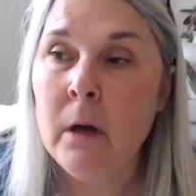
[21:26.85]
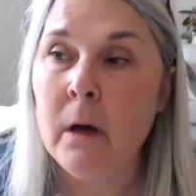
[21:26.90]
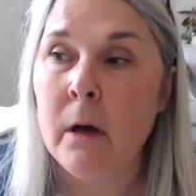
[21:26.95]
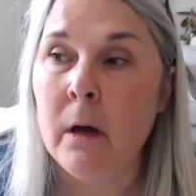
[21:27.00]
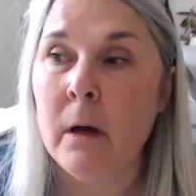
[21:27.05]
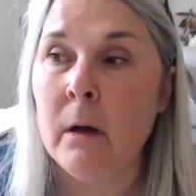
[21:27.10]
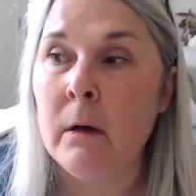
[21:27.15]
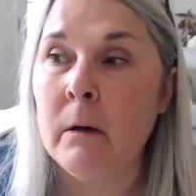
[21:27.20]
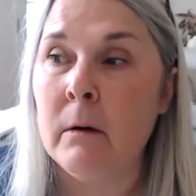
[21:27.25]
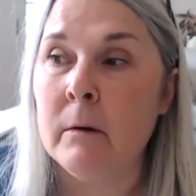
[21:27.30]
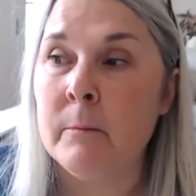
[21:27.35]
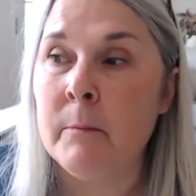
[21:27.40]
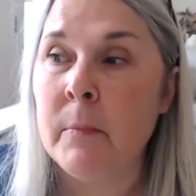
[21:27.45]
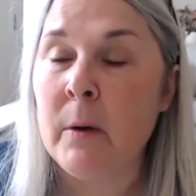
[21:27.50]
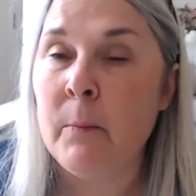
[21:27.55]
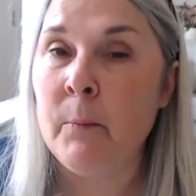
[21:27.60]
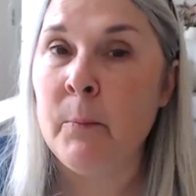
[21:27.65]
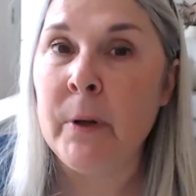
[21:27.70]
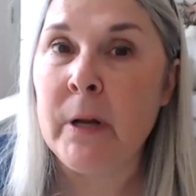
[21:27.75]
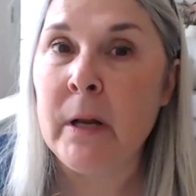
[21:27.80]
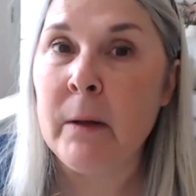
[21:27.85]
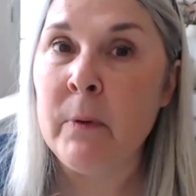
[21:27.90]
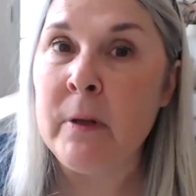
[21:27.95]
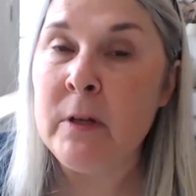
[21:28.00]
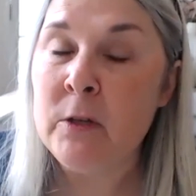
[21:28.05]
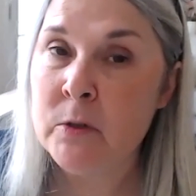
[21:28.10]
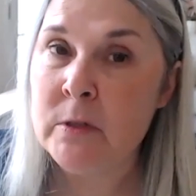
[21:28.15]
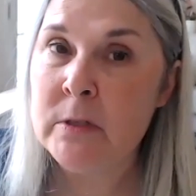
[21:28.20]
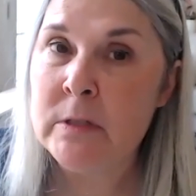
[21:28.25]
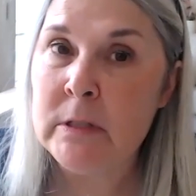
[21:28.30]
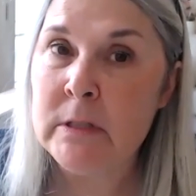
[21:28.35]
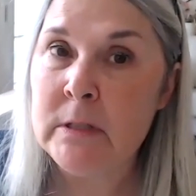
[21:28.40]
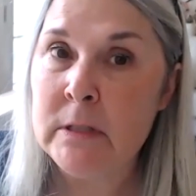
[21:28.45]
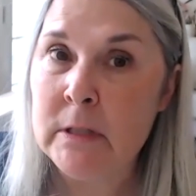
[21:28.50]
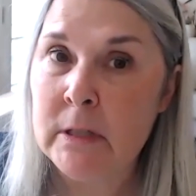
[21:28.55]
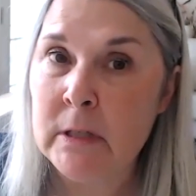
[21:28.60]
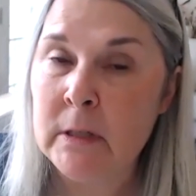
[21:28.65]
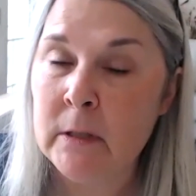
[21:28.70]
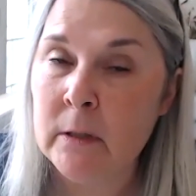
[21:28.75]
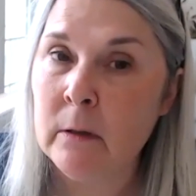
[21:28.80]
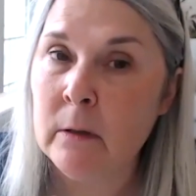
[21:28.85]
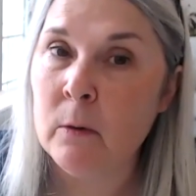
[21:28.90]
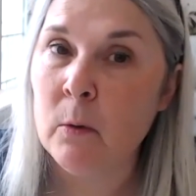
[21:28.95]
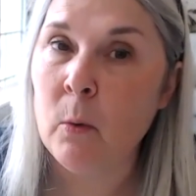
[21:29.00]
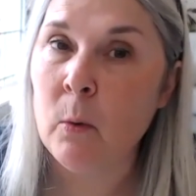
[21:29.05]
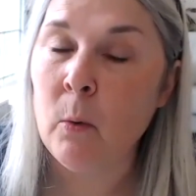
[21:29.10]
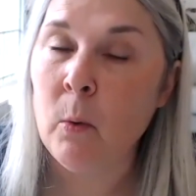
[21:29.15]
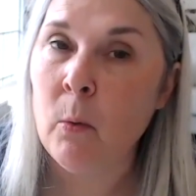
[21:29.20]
but I'm interested to hear,